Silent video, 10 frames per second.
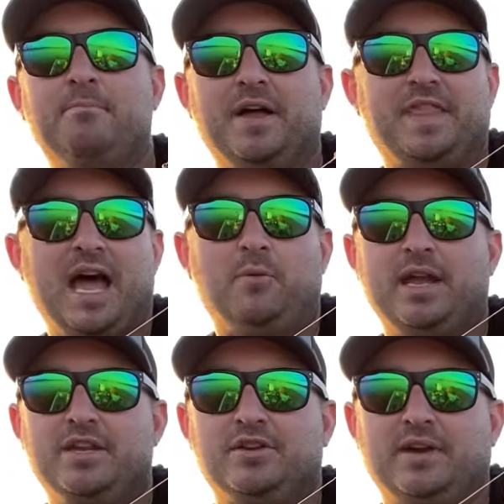But that way
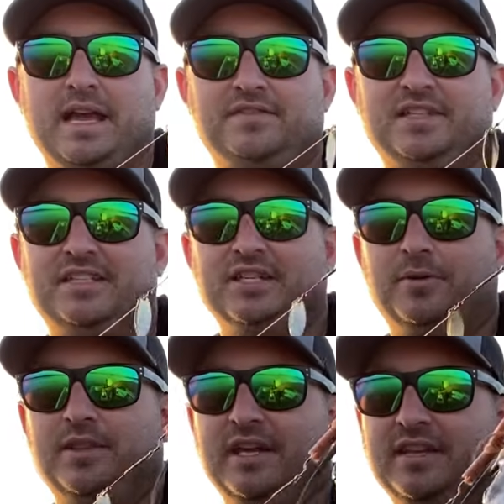you don't have to deal
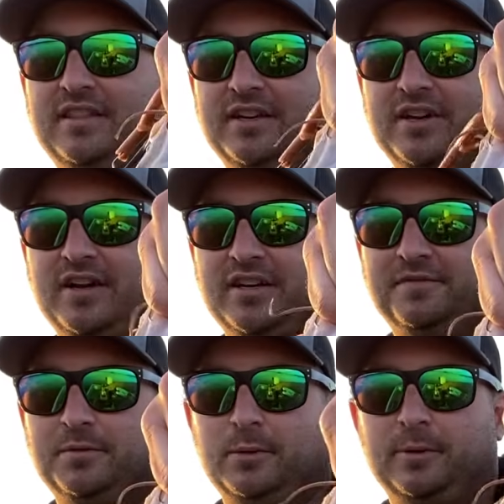with anything you're not
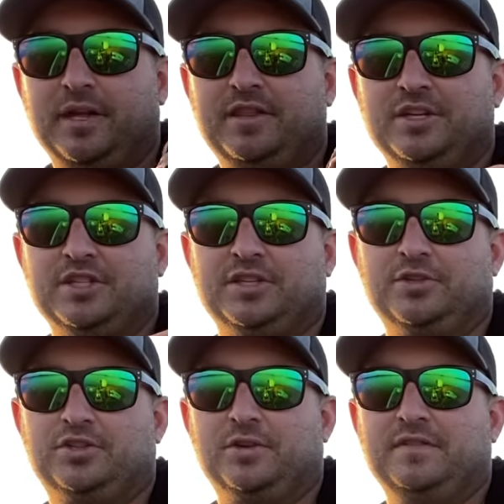comfortable with, you just go
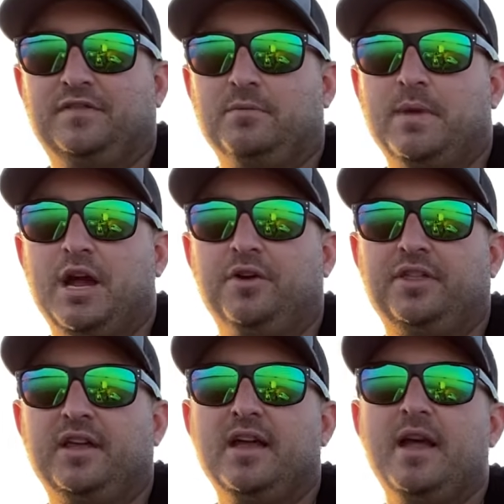straight for the
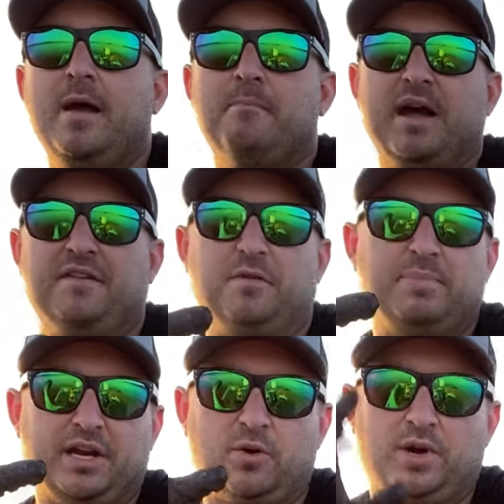mouth. But if a
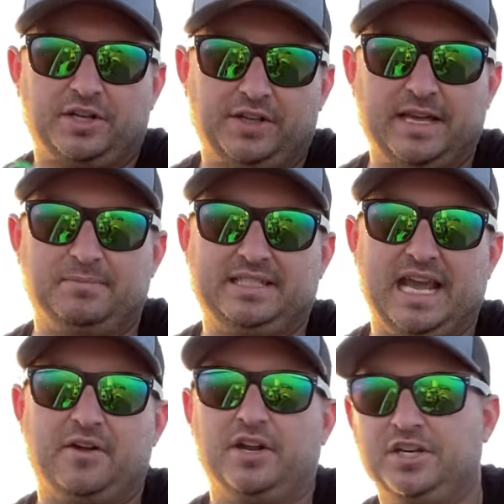bigger one clamps
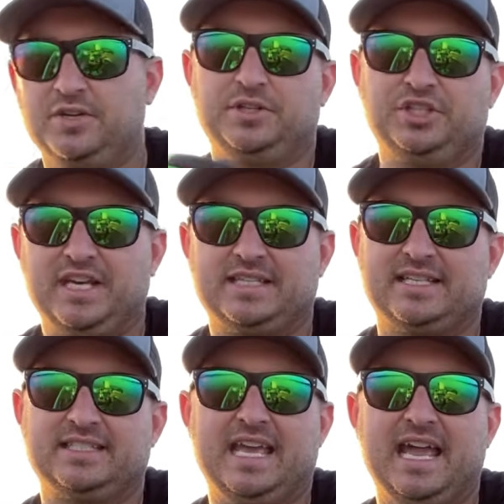down on you and shakes
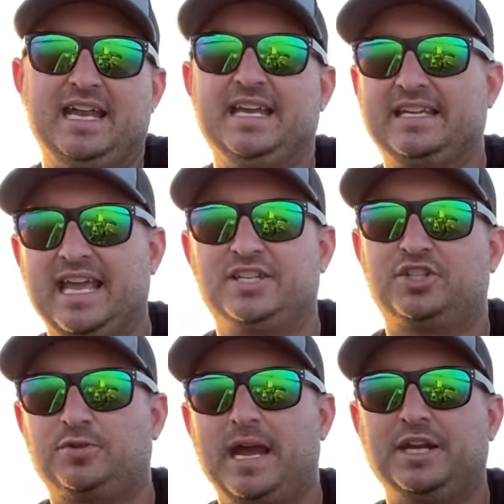its head, it can
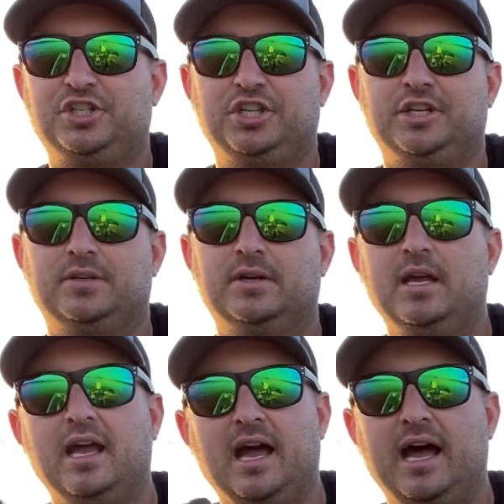scratch you
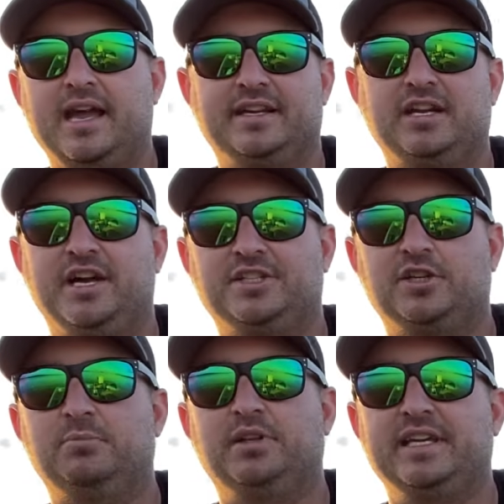and cause you
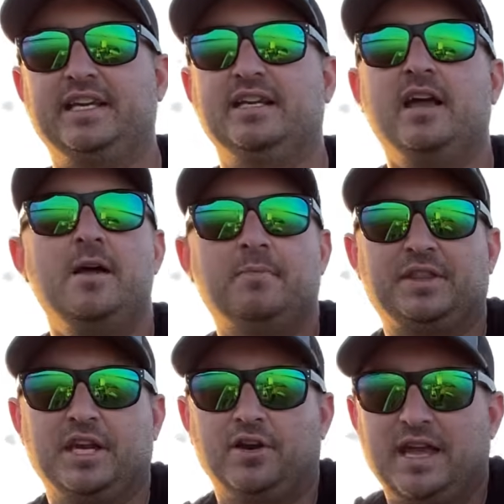to bleed. But
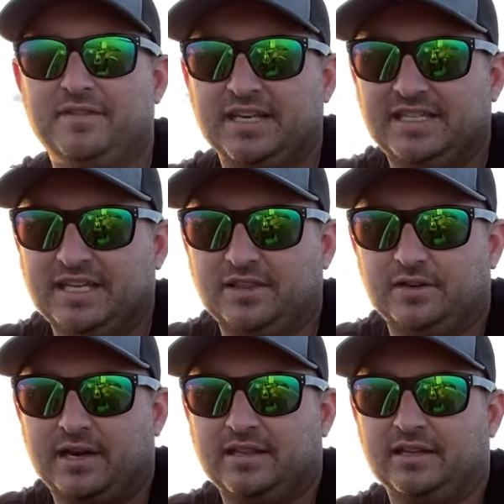they don't have any teeth
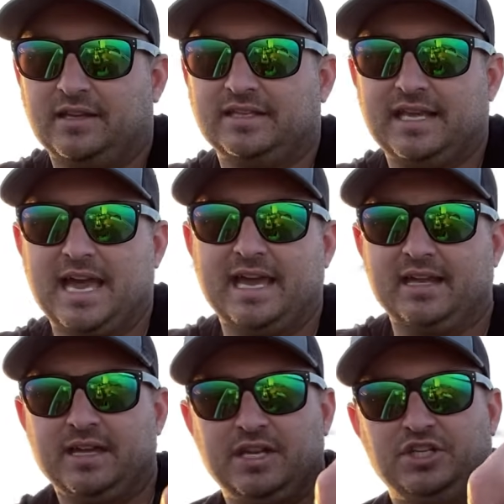or anything like that,
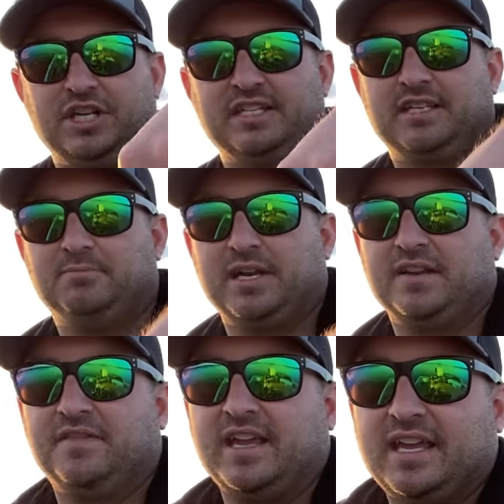just a bit
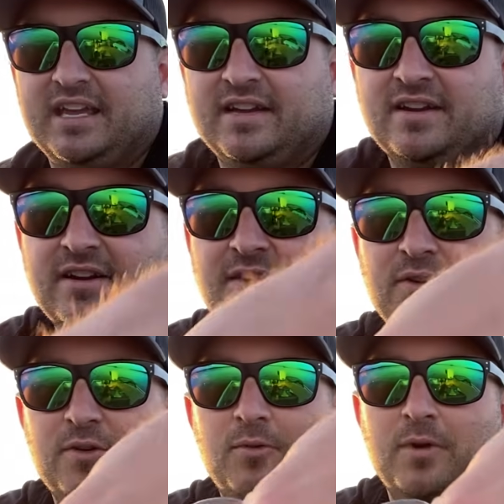of a
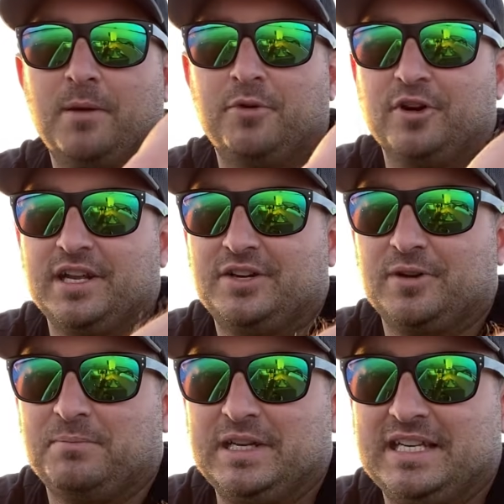rubbery,
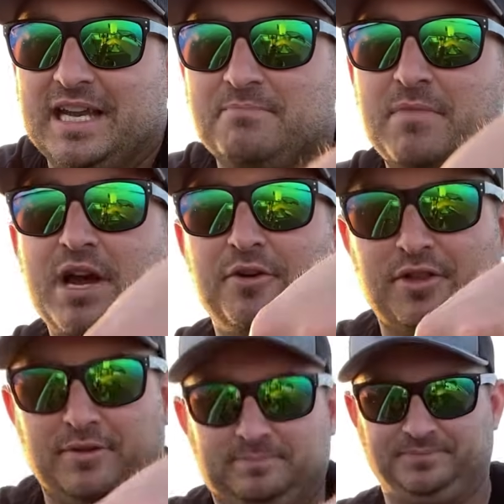grippy type mouth.